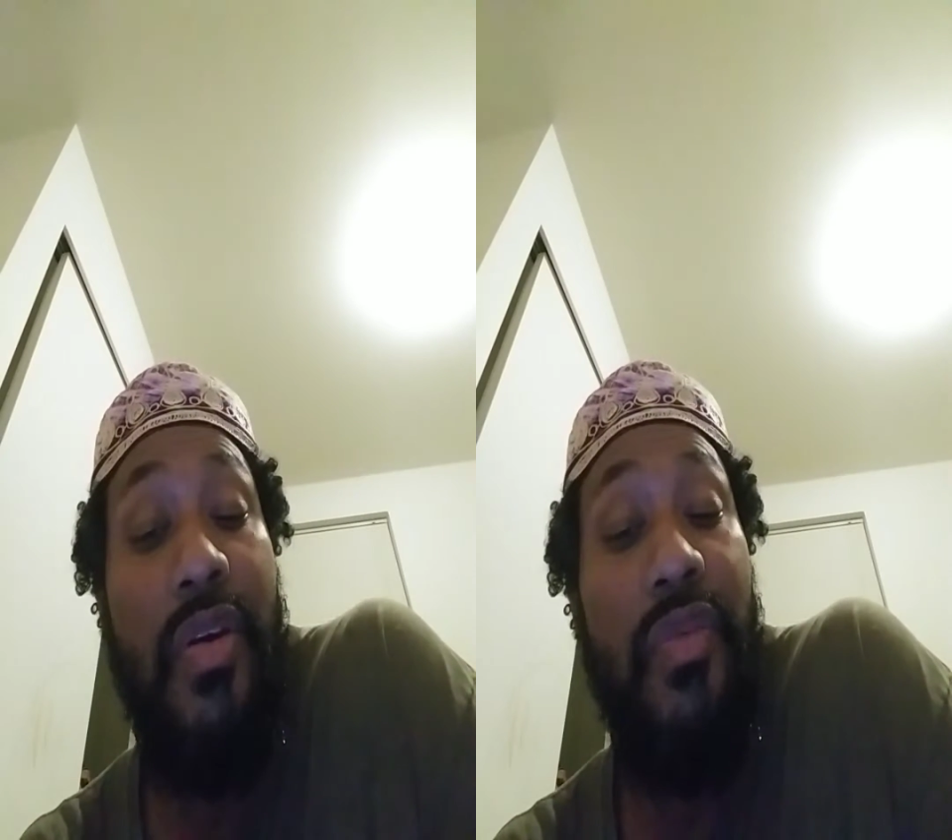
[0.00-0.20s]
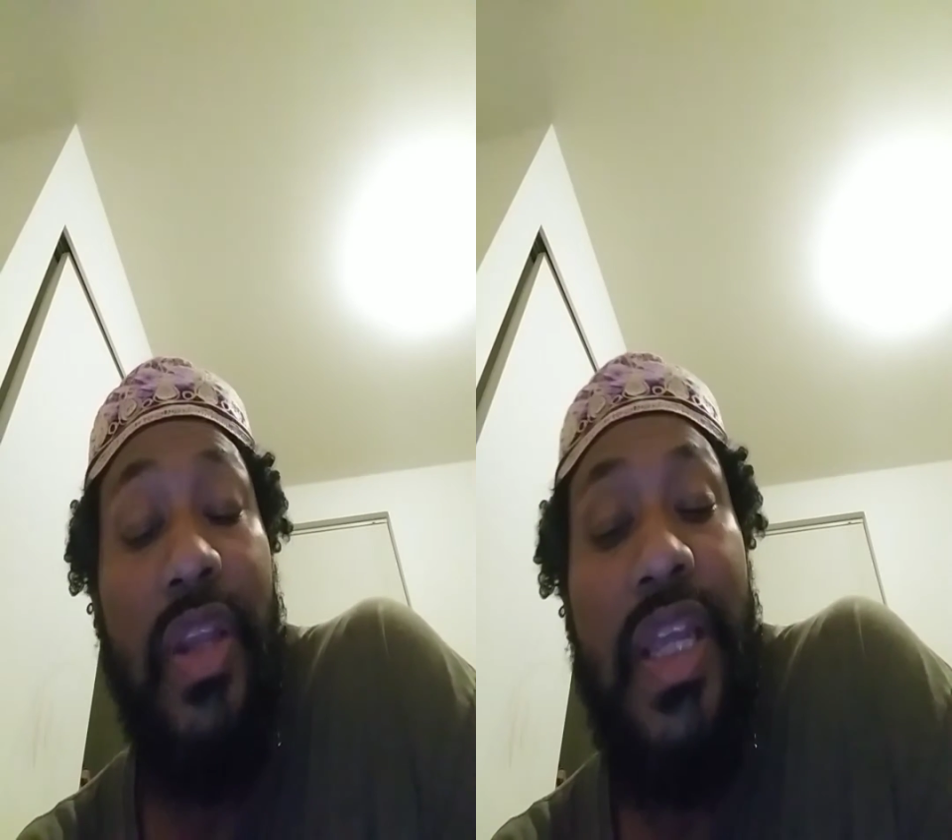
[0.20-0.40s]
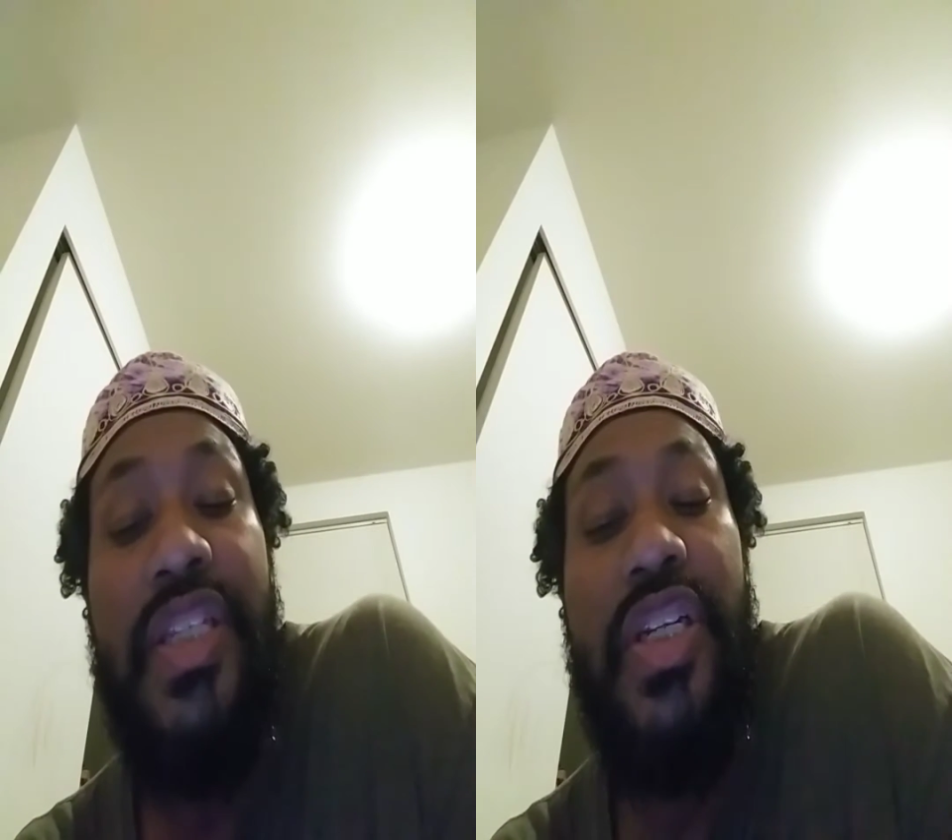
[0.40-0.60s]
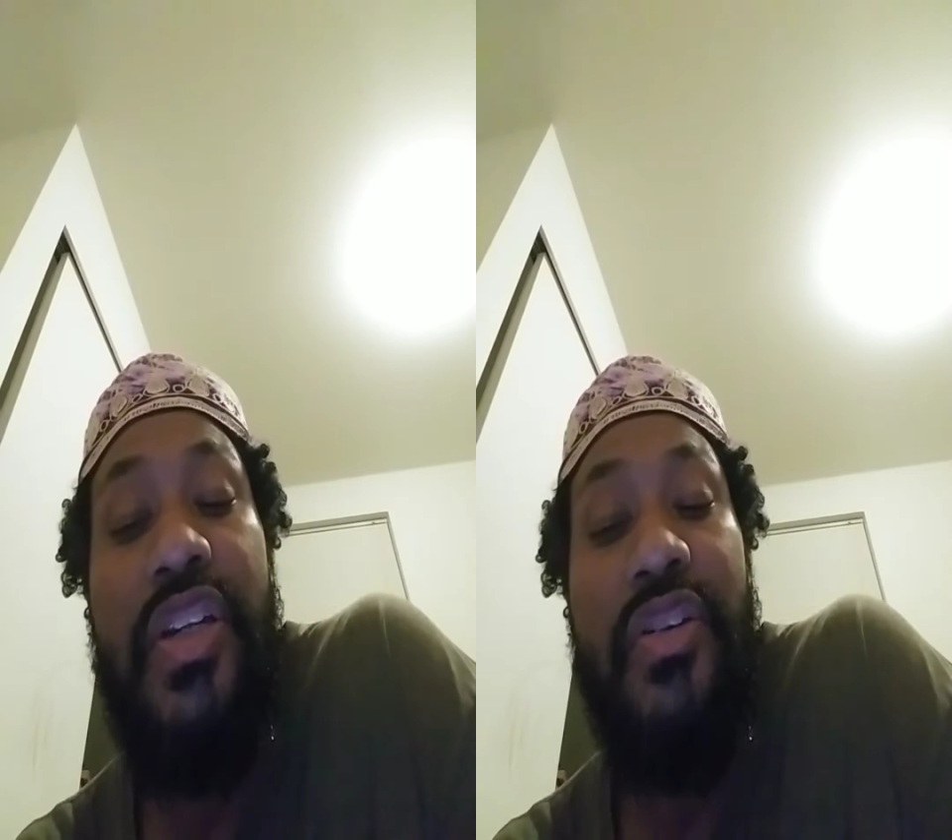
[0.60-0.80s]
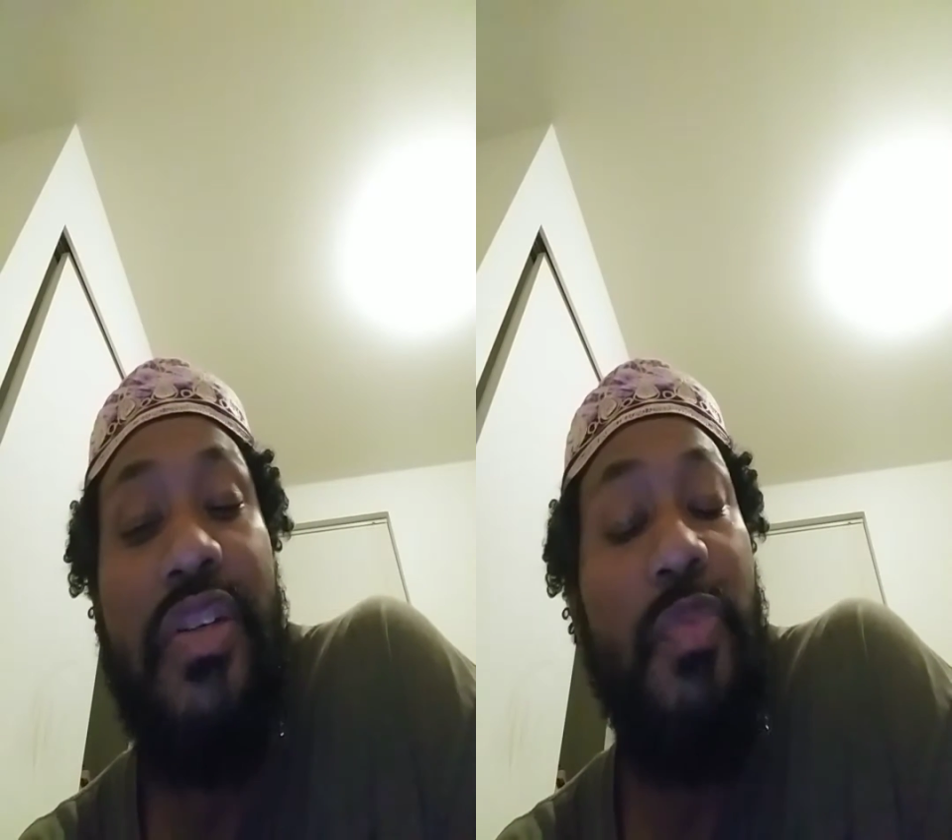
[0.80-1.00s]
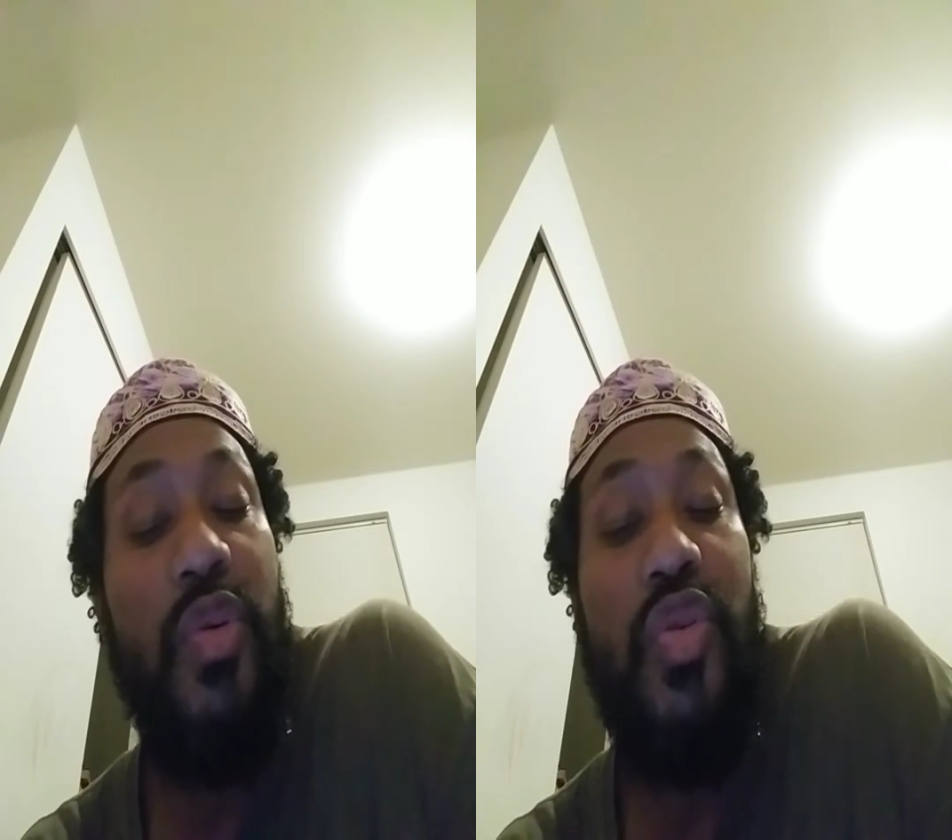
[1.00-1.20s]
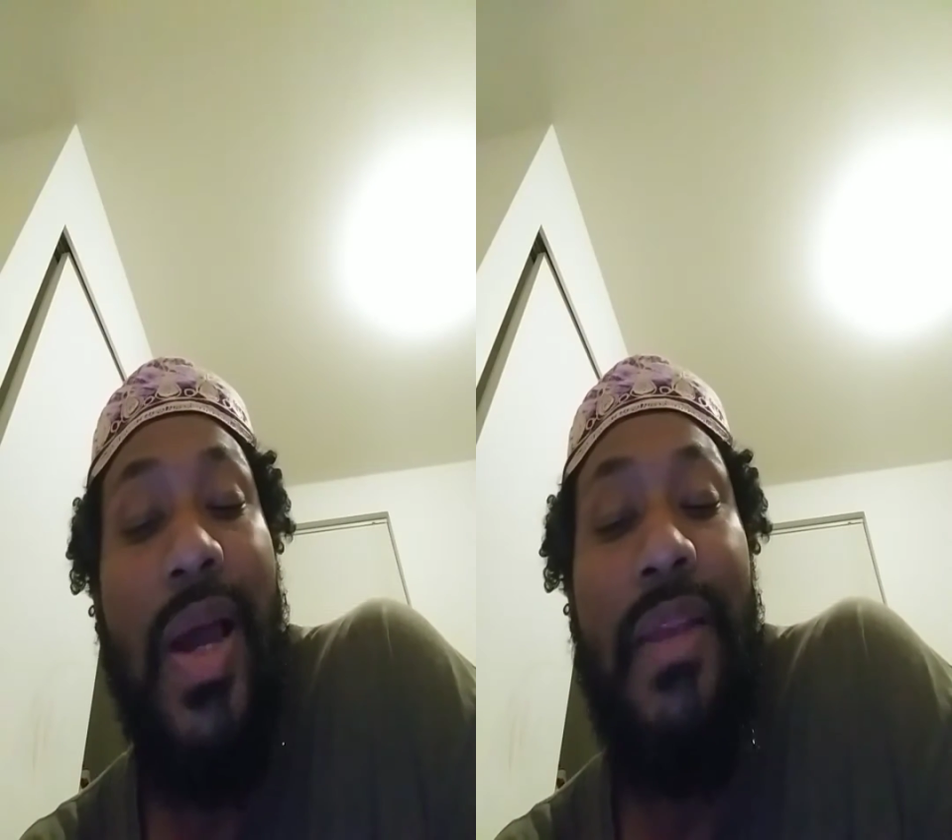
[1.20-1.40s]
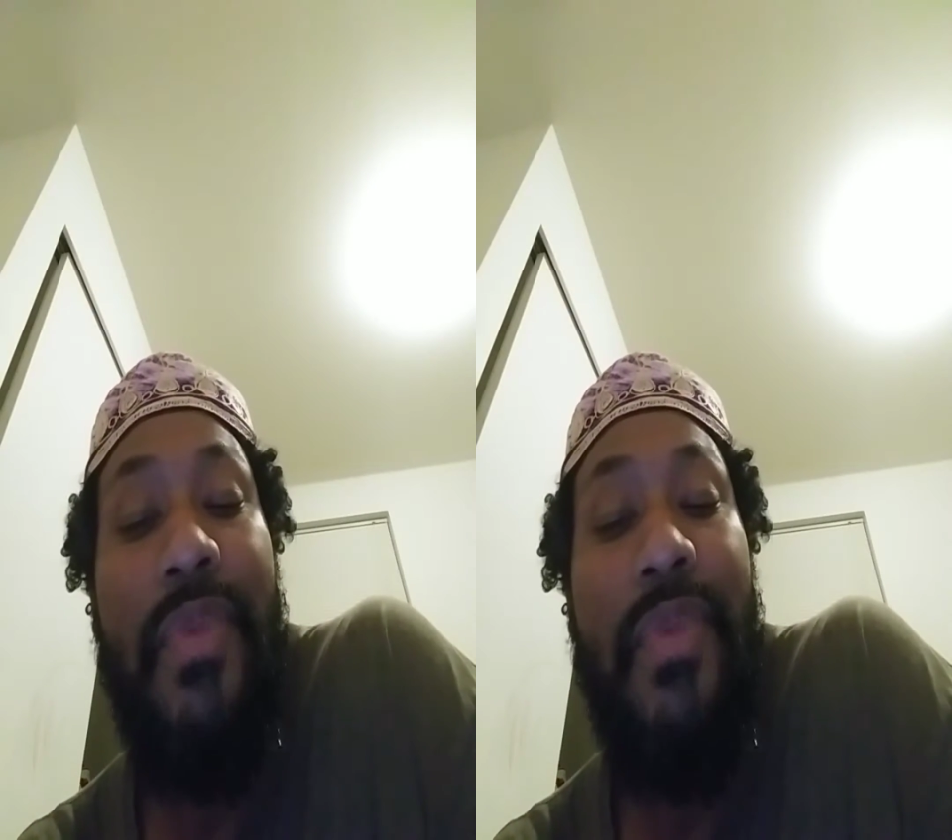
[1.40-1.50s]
religion or spirituality